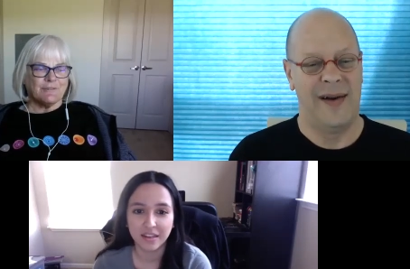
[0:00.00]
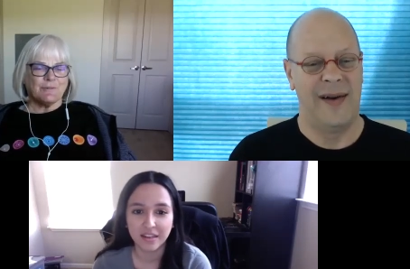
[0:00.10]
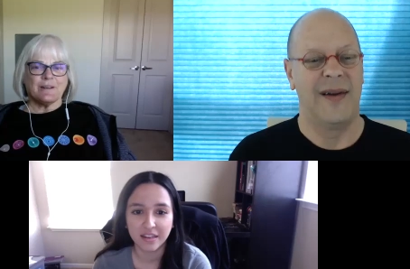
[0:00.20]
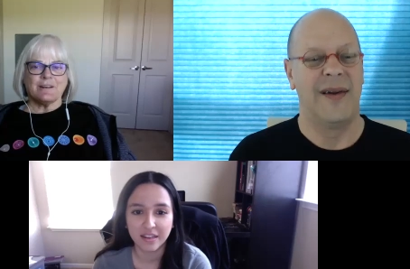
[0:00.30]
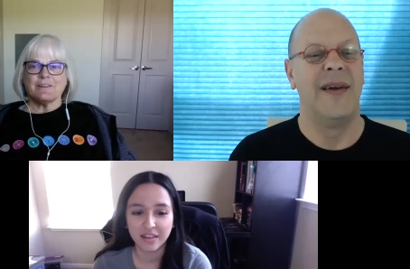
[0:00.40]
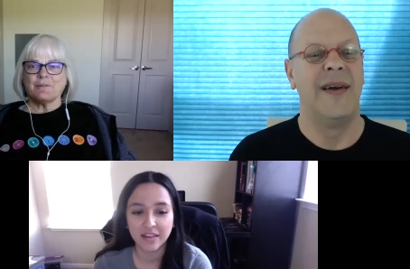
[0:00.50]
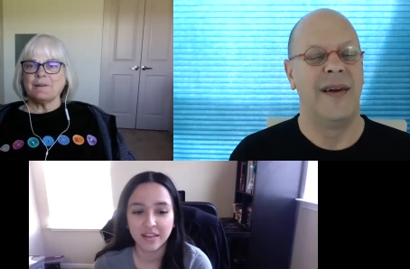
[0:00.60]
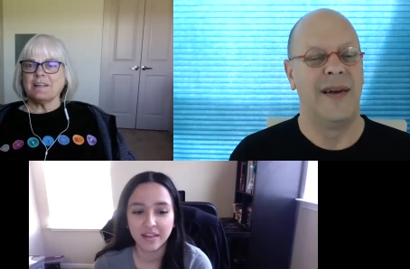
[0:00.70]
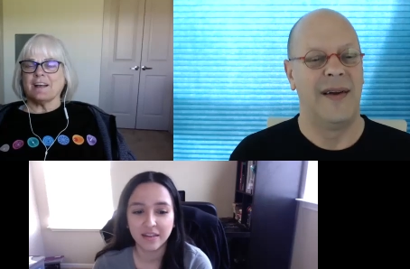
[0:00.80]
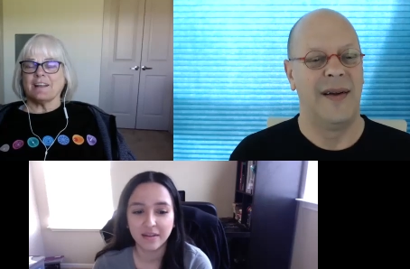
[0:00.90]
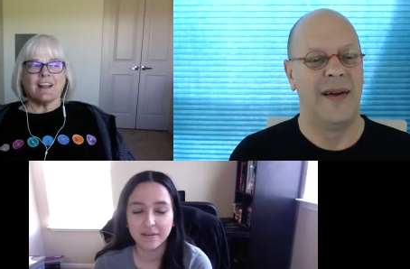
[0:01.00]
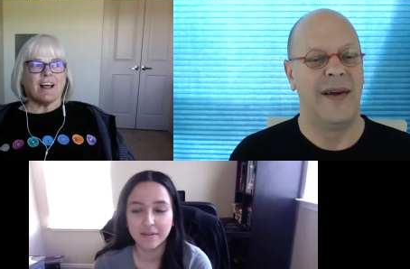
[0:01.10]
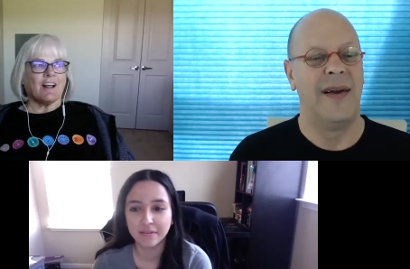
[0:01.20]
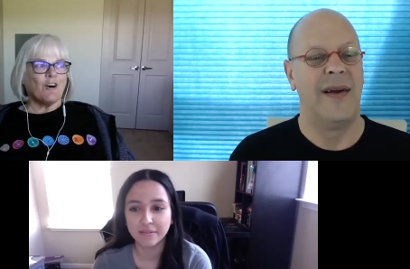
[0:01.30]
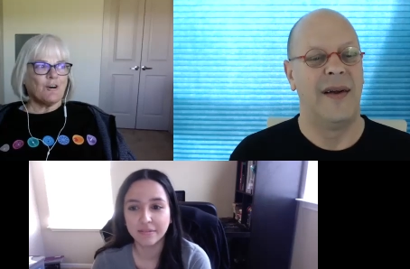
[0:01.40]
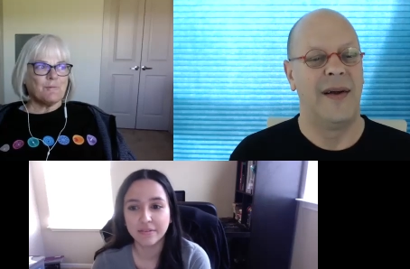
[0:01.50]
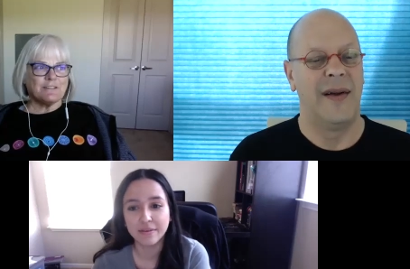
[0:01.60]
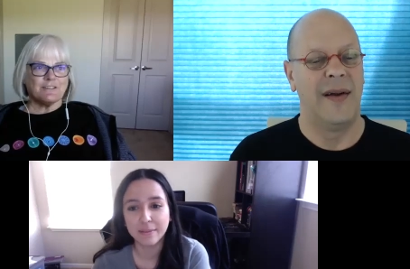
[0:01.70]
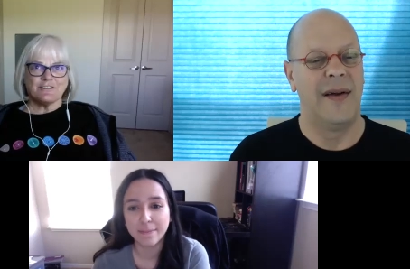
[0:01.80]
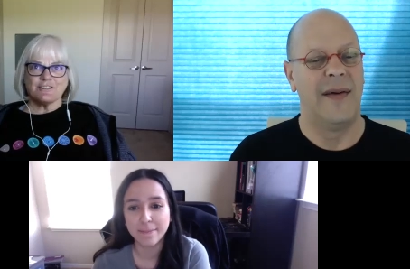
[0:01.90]
Speaker 1: where we got a whole
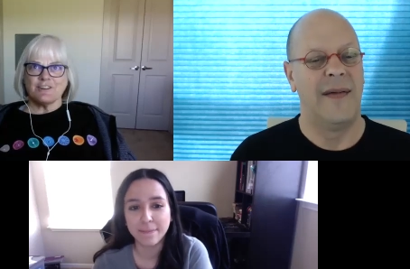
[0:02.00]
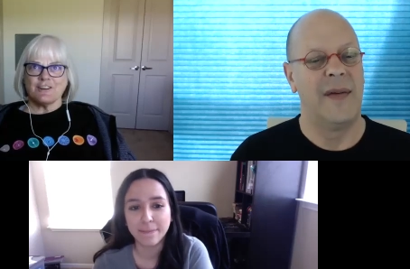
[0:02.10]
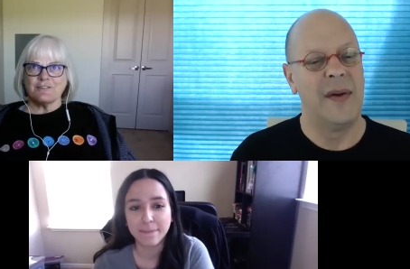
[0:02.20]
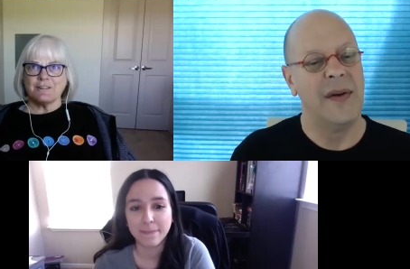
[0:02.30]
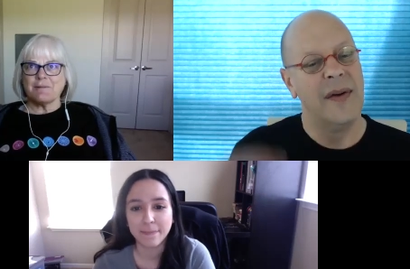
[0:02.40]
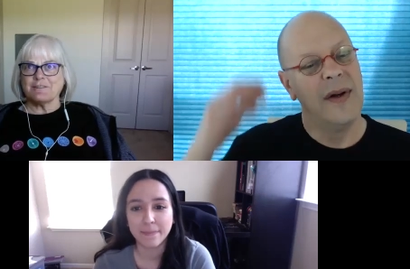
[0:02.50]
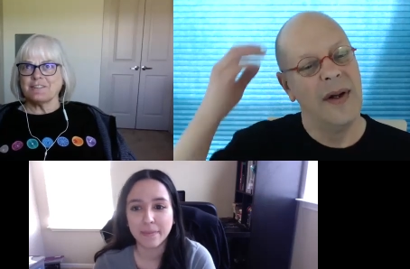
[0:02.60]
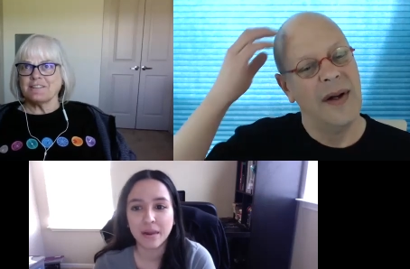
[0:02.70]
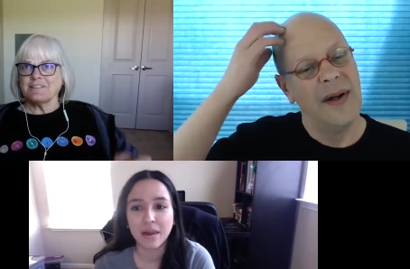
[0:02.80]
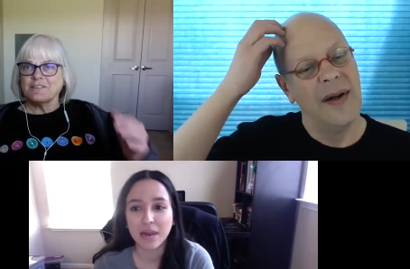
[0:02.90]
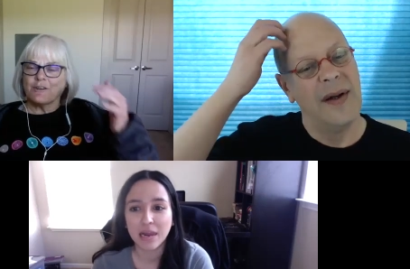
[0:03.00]
bunch of snow in the mountains.